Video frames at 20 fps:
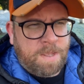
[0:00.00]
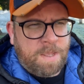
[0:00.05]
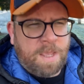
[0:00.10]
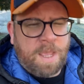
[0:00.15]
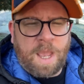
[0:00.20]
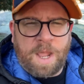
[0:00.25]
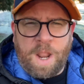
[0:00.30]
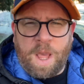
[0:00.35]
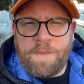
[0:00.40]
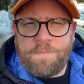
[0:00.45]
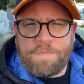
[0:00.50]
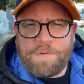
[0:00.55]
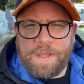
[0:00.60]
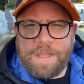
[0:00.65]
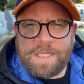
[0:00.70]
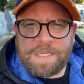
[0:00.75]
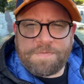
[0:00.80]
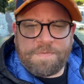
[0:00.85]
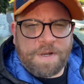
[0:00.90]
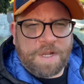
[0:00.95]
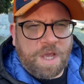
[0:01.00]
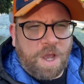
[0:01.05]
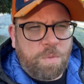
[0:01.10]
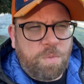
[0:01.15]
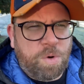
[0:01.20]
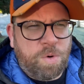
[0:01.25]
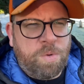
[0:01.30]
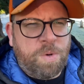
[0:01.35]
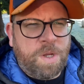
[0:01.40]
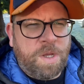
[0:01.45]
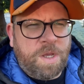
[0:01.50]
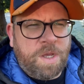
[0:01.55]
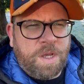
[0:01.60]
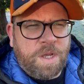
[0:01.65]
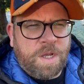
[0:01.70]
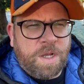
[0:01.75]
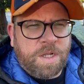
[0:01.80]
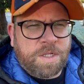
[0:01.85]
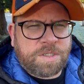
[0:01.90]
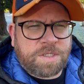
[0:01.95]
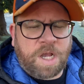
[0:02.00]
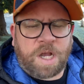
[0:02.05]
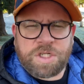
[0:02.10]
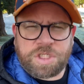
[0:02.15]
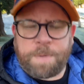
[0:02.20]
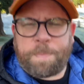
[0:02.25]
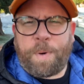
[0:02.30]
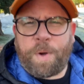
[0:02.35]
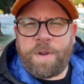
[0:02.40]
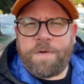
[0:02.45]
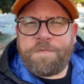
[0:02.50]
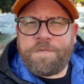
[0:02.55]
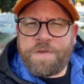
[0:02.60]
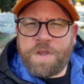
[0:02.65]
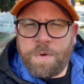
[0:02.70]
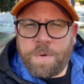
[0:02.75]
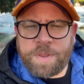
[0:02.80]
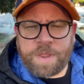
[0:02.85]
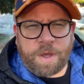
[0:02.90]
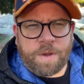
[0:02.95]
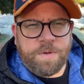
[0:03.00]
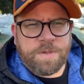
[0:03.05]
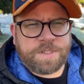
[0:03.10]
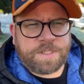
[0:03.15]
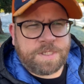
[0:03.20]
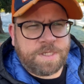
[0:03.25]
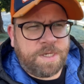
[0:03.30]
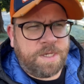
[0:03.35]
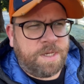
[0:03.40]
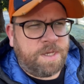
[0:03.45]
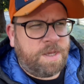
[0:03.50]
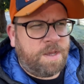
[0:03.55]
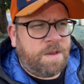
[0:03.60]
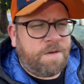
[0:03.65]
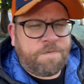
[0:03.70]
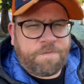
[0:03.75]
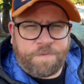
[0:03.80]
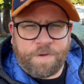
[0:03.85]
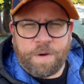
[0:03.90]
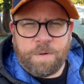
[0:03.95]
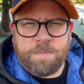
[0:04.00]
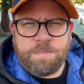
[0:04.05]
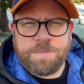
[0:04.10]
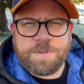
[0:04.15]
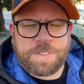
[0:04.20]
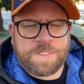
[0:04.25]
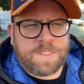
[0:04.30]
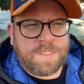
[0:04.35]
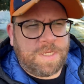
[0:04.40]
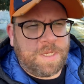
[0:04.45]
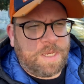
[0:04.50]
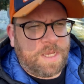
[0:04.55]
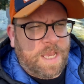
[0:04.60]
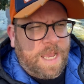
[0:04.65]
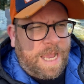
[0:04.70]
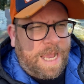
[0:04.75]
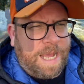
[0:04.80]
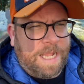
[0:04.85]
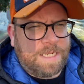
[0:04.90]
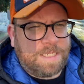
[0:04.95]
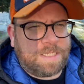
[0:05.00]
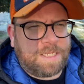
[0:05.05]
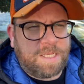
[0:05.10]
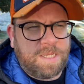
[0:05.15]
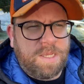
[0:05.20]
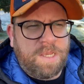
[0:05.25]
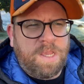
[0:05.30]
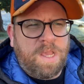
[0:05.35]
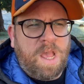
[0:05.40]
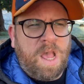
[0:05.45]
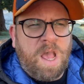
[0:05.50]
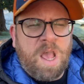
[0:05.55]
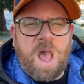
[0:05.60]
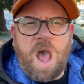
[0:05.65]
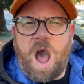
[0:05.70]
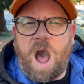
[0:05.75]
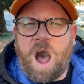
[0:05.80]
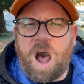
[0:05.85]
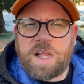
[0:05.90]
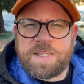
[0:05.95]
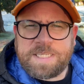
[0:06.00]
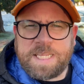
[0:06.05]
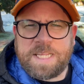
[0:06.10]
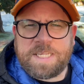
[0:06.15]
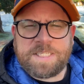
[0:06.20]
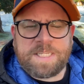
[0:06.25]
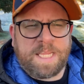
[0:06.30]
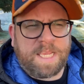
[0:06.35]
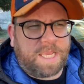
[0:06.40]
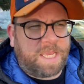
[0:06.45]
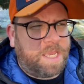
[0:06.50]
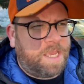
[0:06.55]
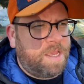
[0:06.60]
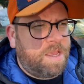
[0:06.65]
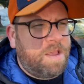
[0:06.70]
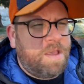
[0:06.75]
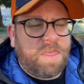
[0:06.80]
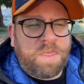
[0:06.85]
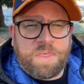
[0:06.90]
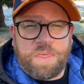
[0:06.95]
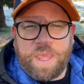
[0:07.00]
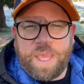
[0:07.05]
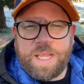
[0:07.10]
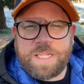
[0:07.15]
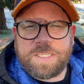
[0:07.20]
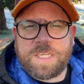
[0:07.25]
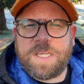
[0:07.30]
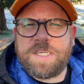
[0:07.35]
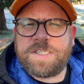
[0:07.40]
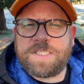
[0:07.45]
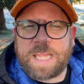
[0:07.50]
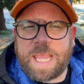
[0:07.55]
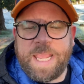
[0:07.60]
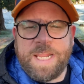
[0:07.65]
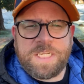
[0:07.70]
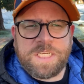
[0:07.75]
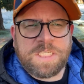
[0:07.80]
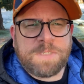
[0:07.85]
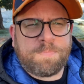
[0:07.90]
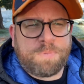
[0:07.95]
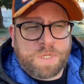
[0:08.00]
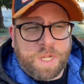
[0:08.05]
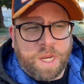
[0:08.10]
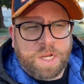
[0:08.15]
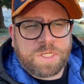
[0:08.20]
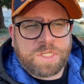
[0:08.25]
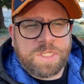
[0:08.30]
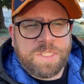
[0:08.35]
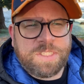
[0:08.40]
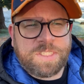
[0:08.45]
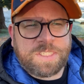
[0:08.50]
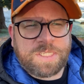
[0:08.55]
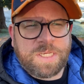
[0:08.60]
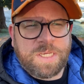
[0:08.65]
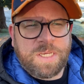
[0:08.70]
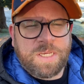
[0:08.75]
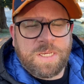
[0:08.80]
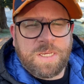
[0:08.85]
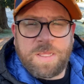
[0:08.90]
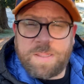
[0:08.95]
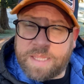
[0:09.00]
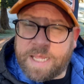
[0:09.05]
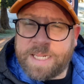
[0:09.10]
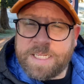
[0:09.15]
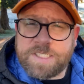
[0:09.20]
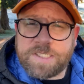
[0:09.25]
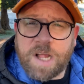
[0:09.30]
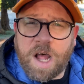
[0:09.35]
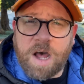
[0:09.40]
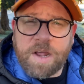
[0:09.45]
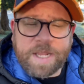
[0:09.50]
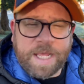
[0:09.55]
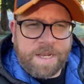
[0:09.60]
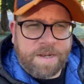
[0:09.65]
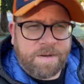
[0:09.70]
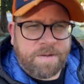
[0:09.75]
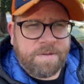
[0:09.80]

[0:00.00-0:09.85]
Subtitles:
And hopefully this video will touch upon a few of those films and artistic theatre, stages, productions that he starred in.